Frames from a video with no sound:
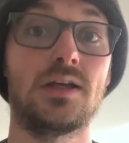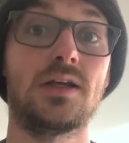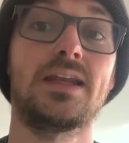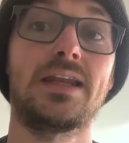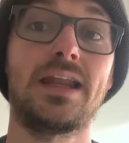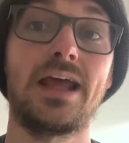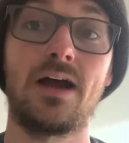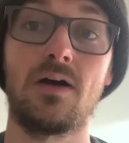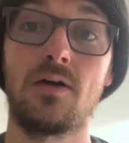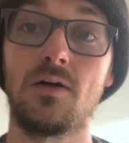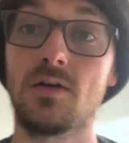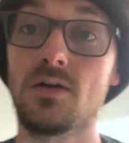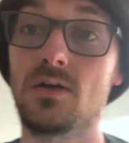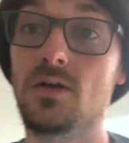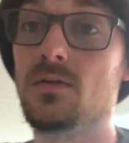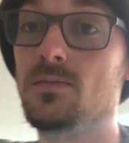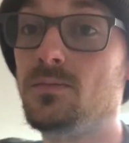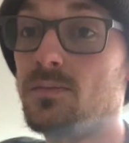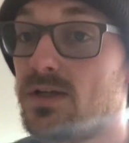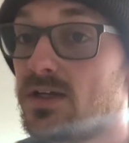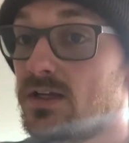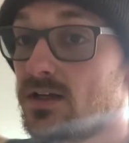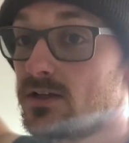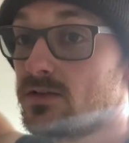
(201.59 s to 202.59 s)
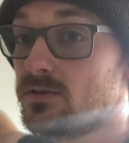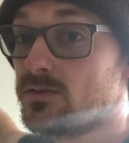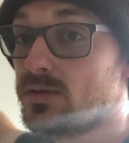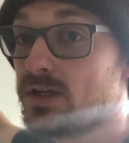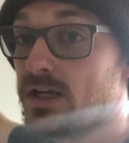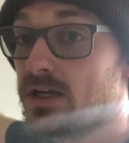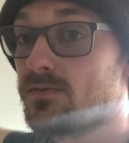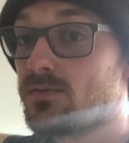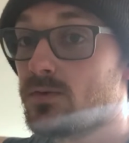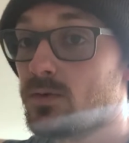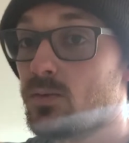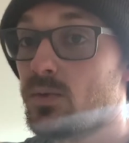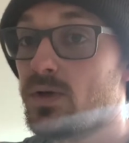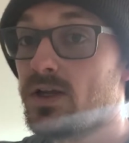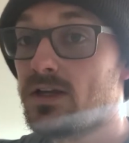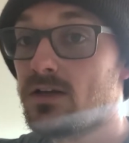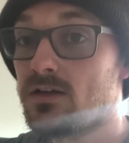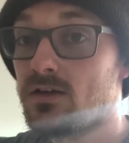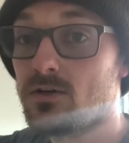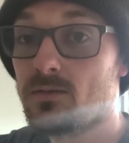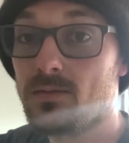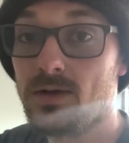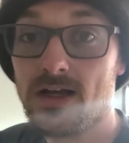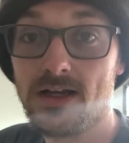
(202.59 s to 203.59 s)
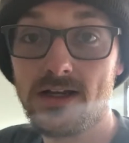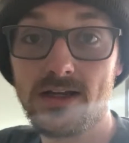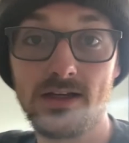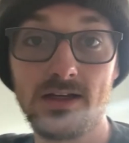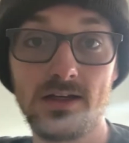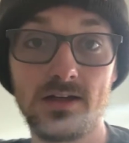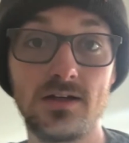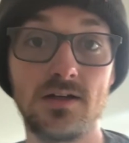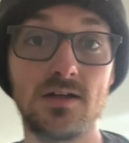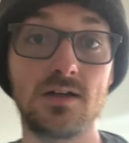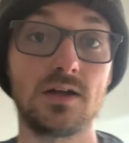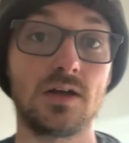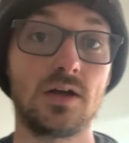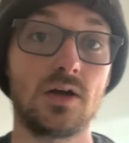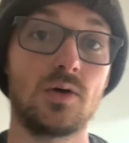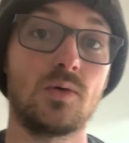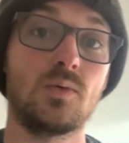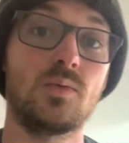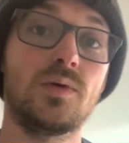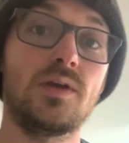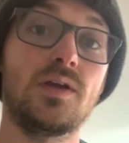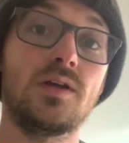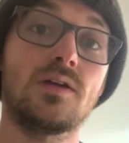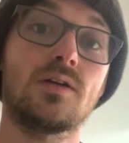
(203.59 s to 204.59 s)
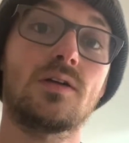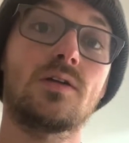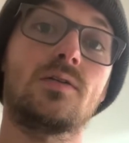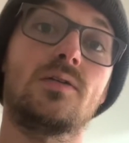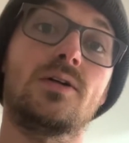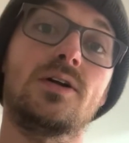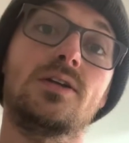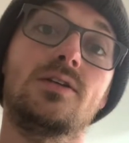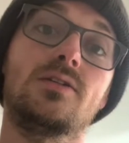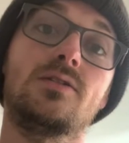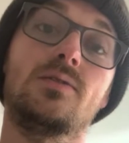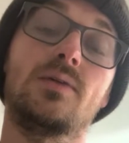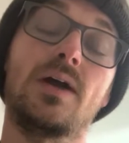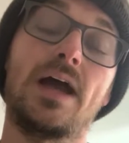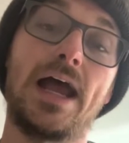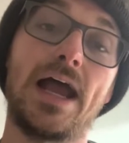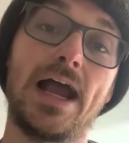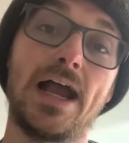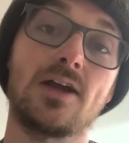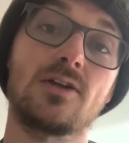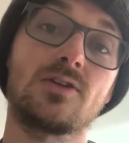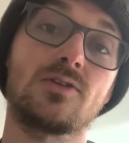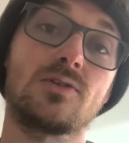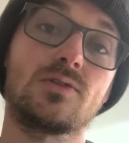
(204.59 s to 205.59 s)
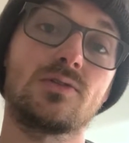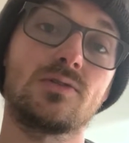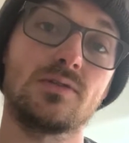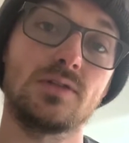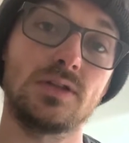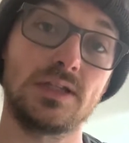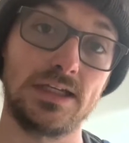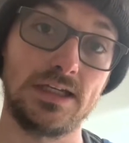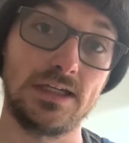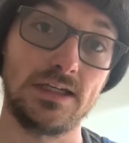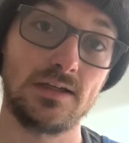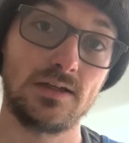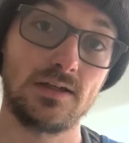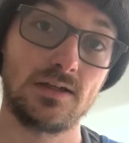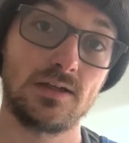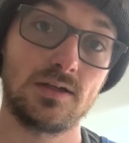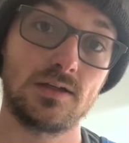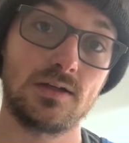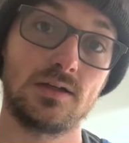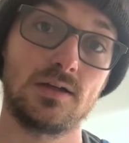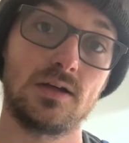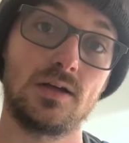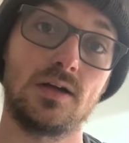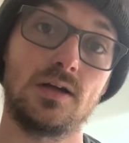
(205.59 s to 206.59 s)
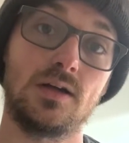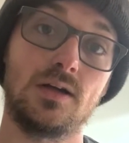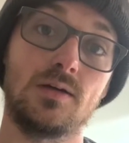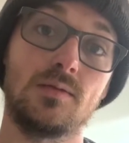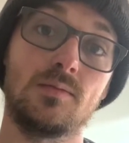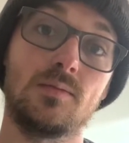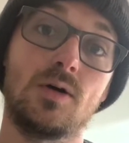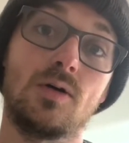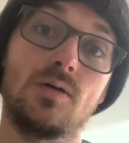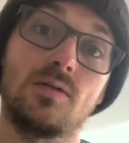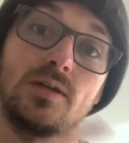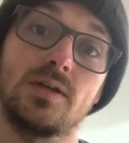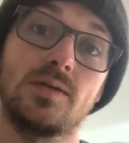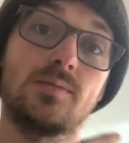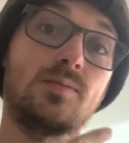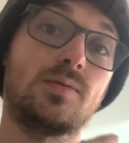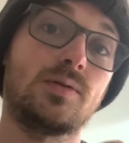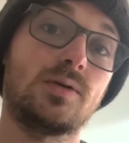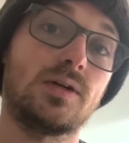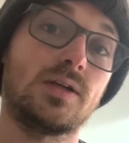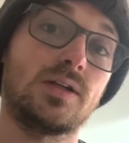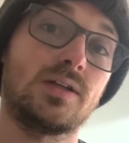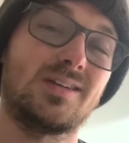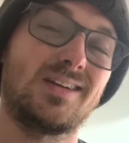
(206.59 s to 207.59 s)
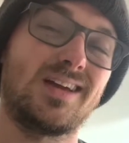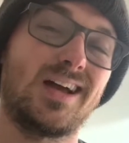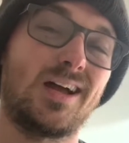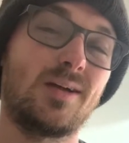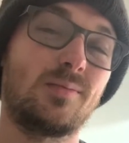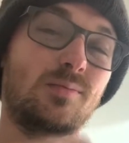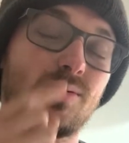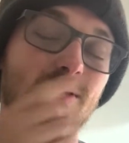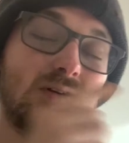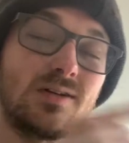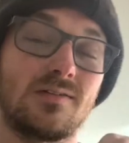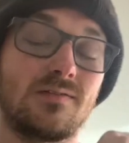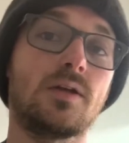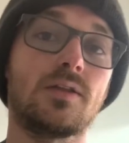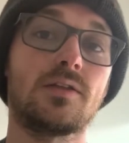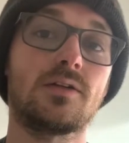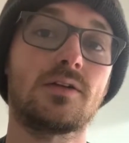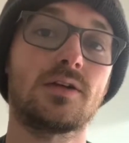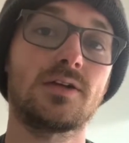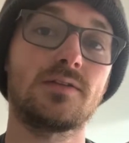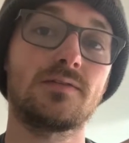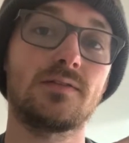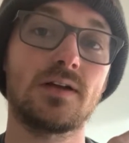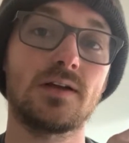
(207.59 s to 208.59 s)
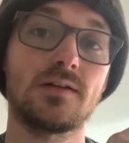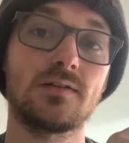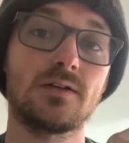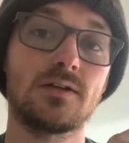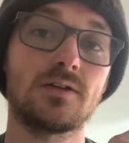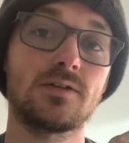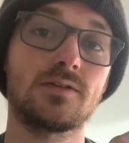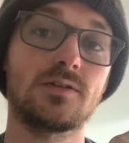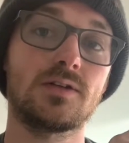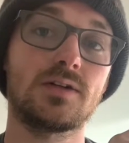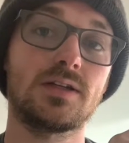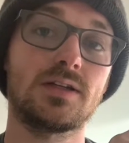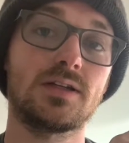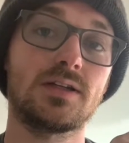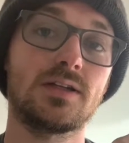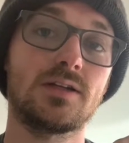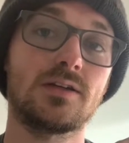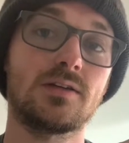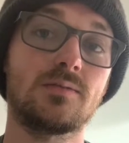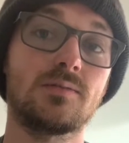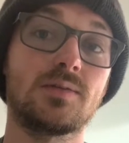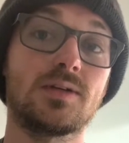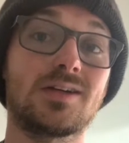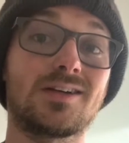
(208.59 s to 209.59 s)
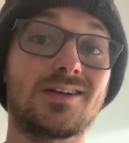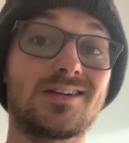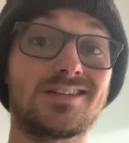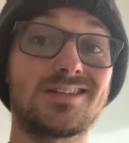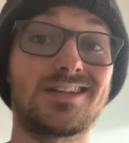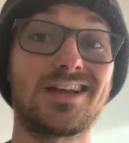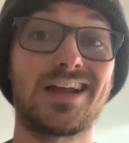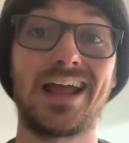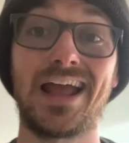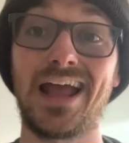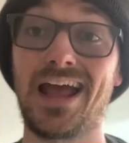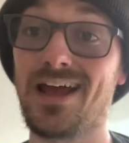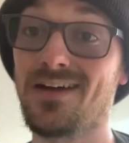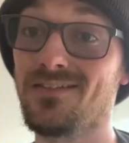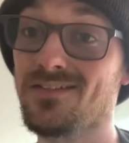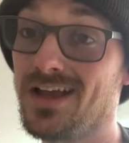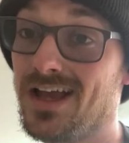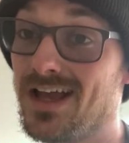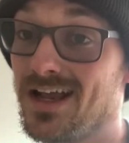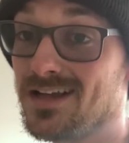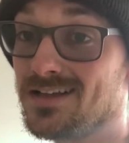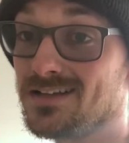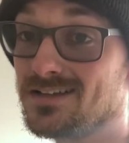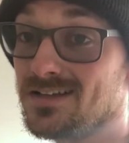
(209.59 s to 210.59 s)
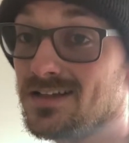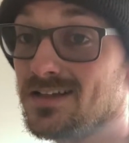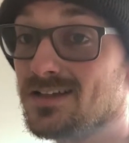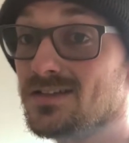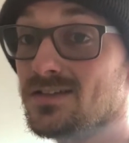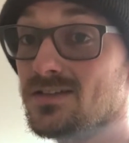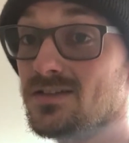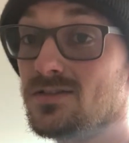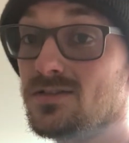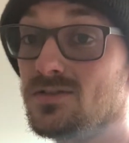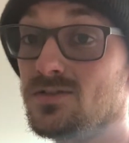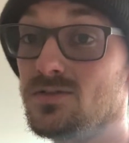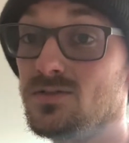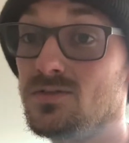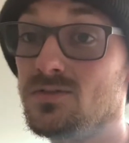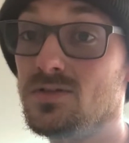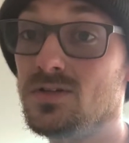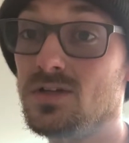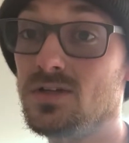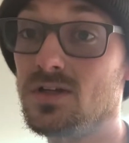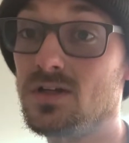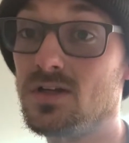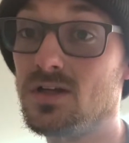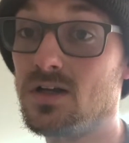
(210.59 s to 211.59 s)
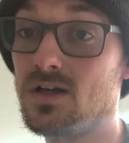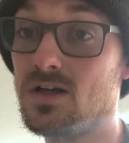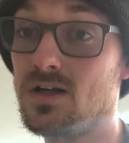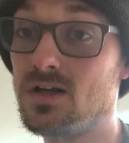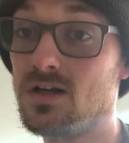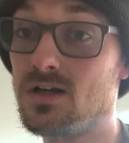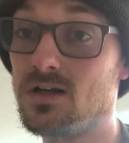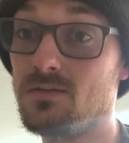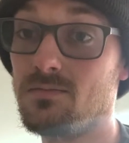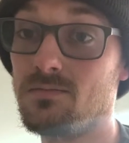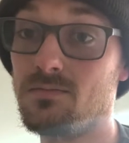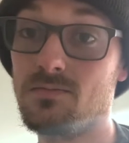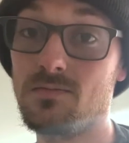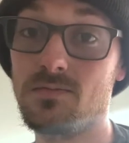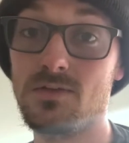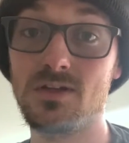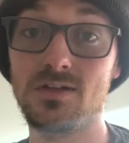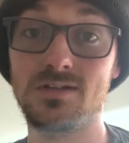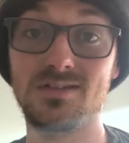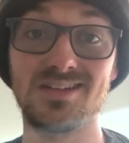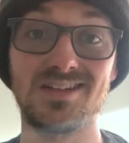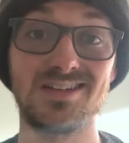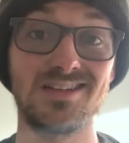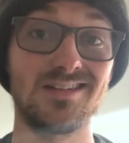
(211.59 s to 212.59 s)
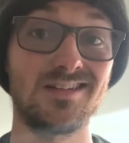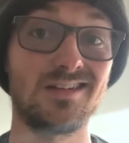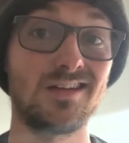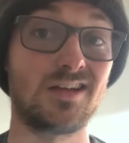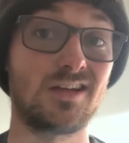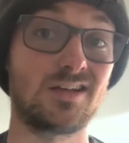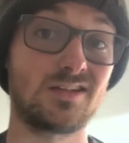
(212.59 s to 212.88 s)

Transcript: Now, because we have a window back here, we are going to actually I put a 3500 in here because I have access to the sun.